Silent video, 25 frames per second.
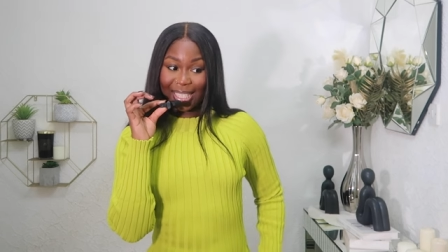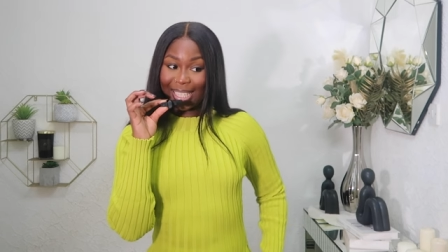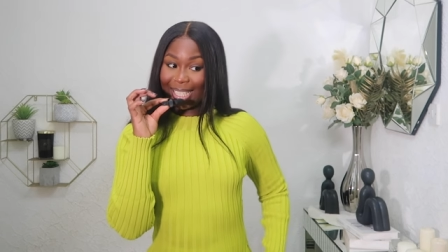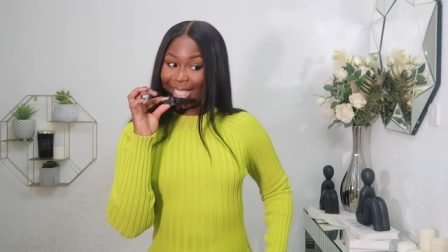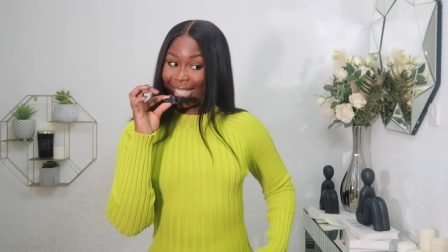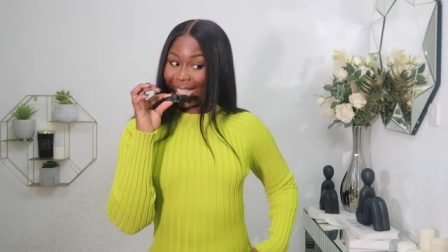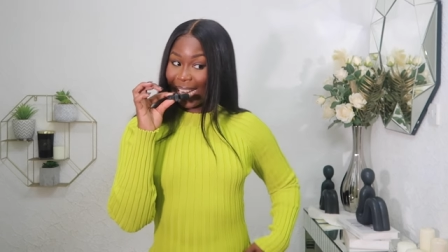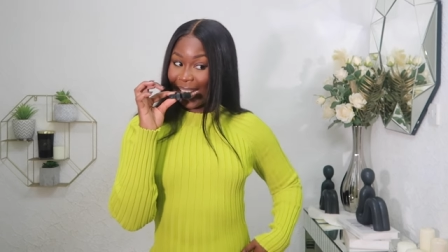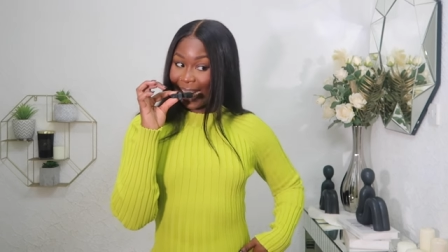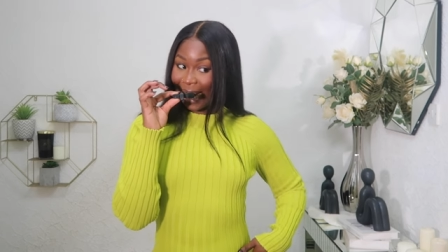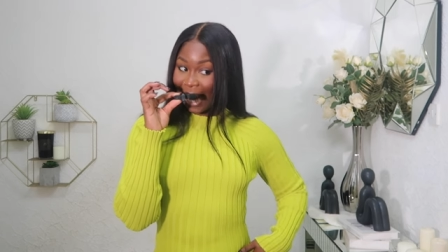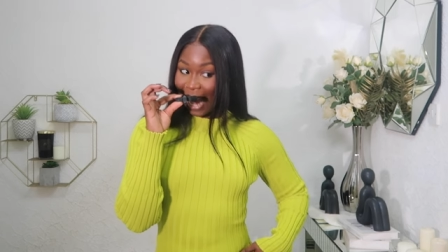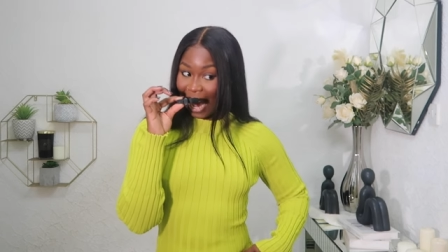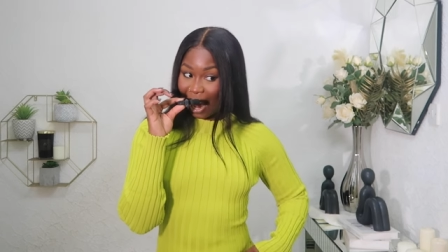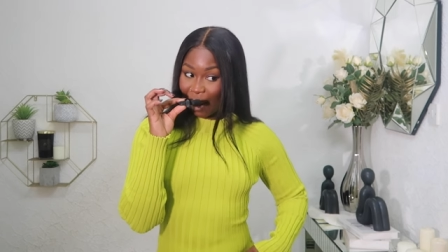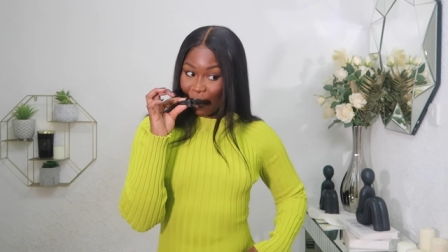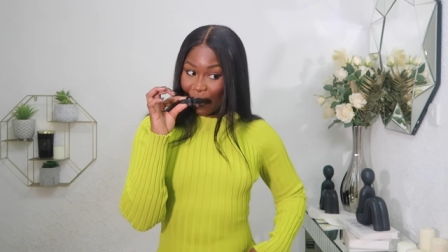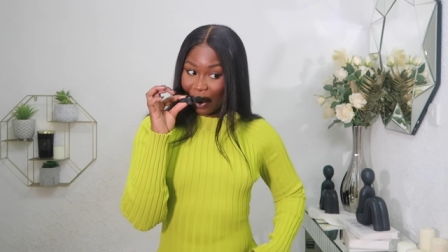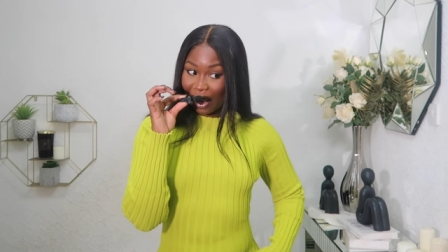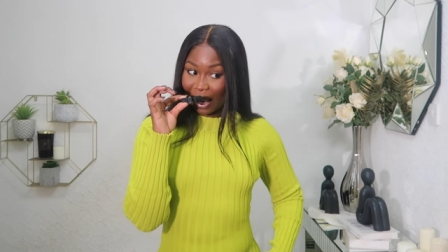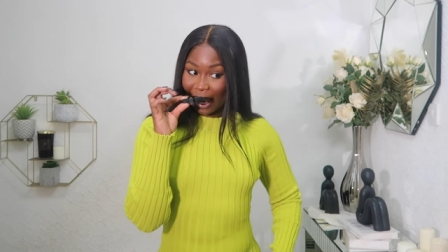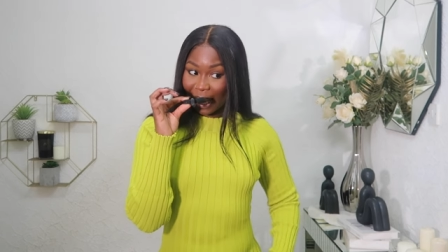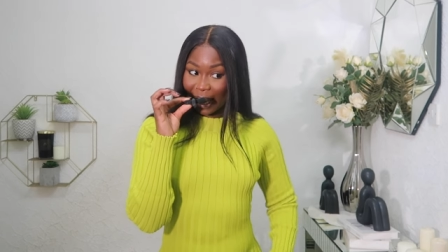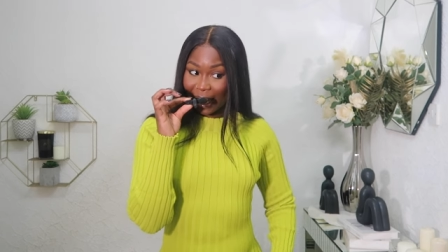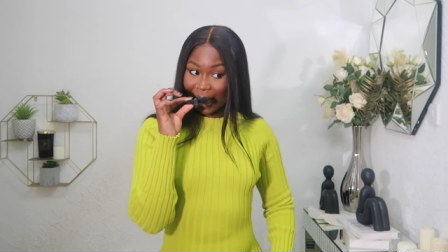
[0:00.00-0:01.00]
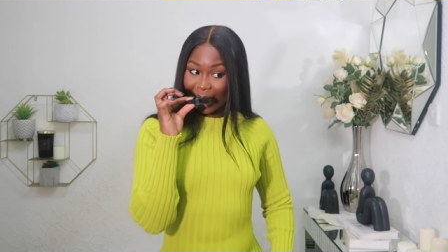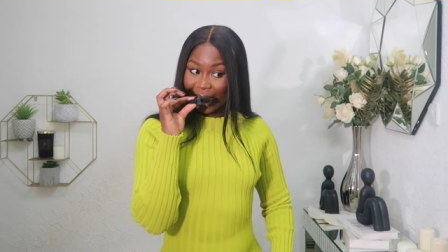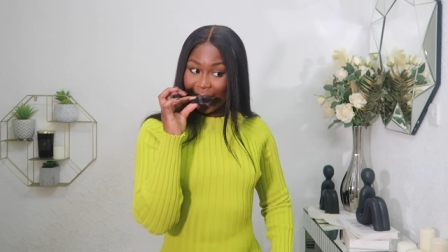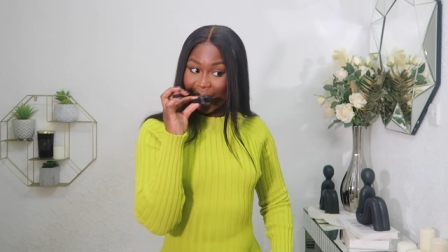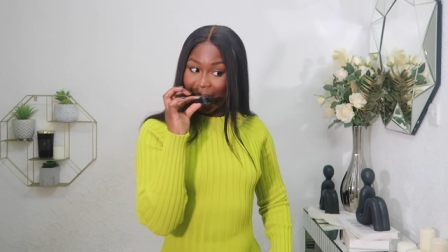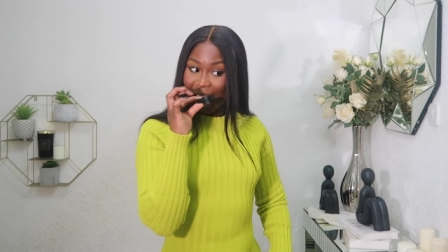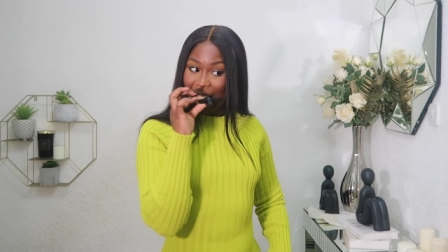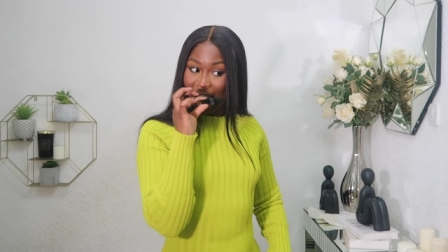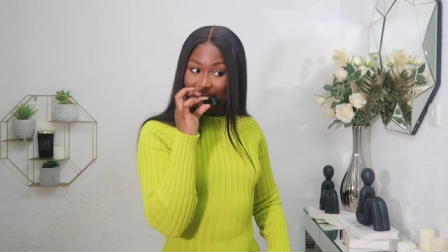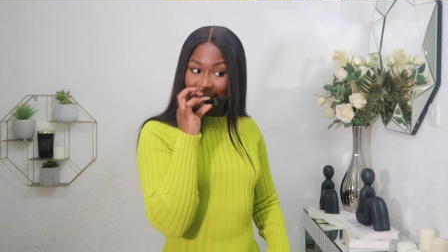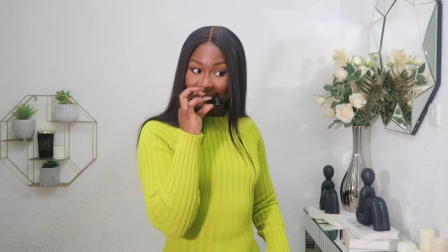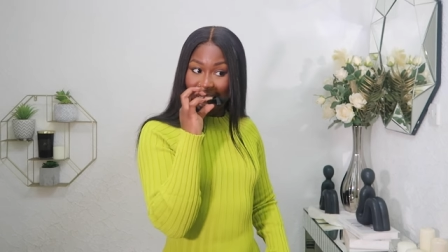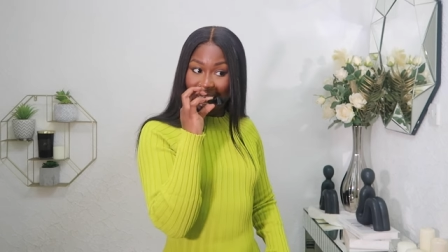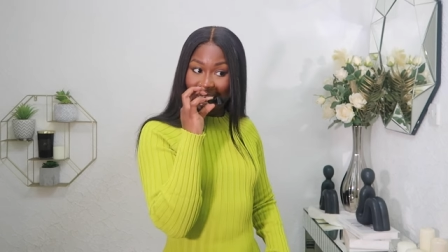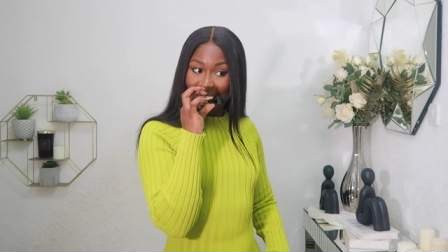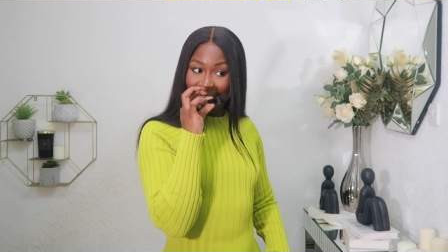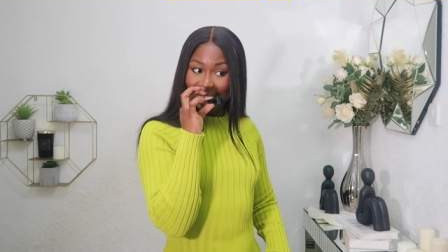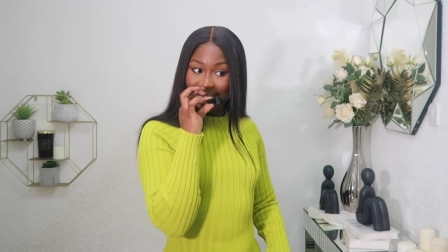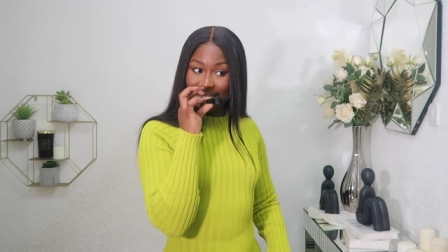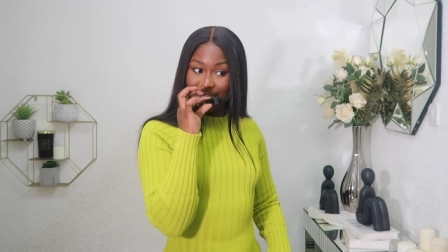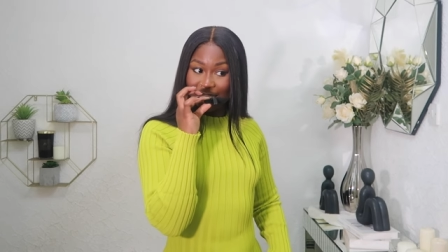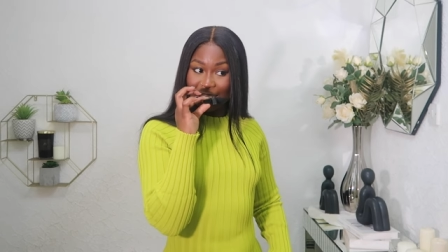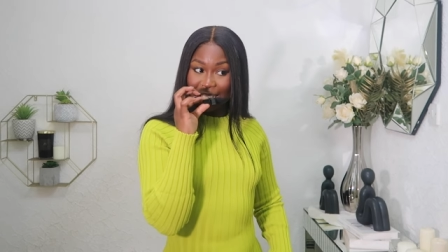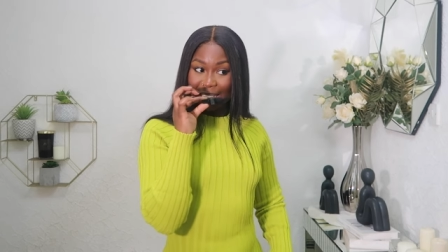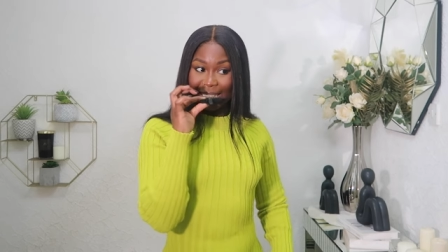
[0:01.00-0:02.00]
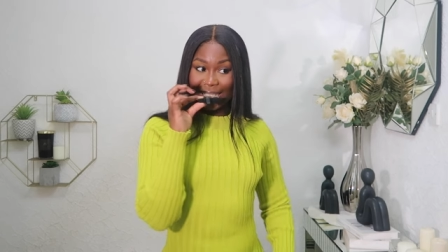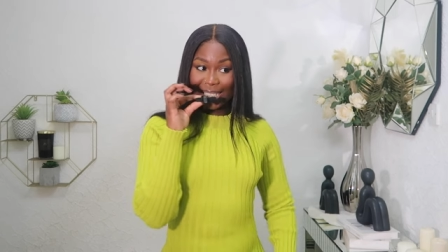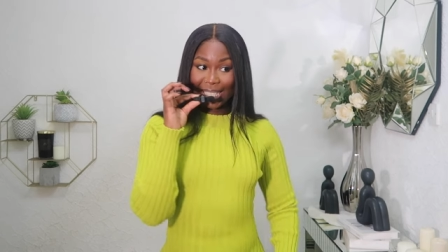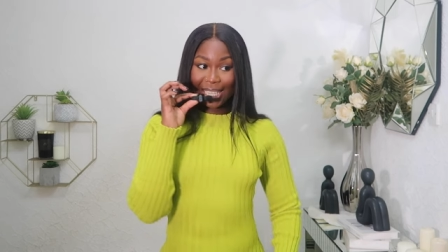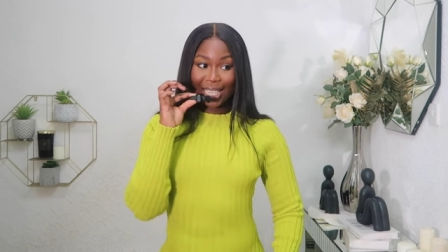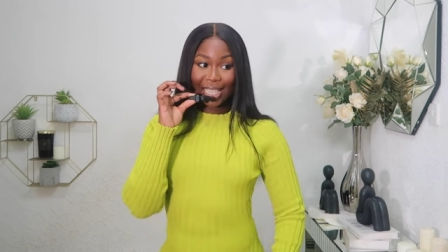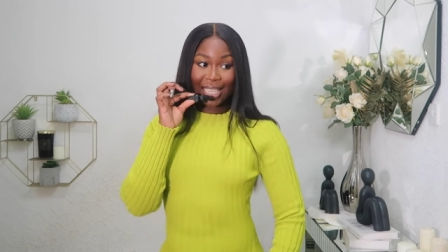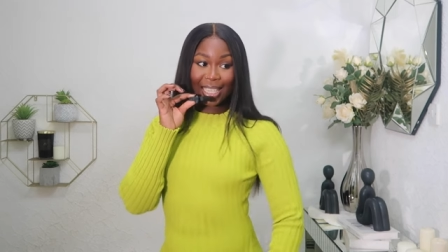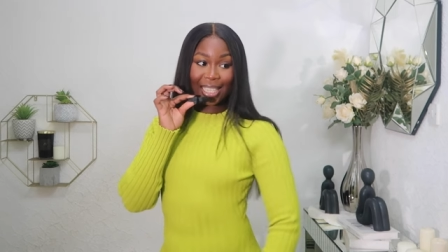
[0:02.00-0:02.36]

to stand out in. And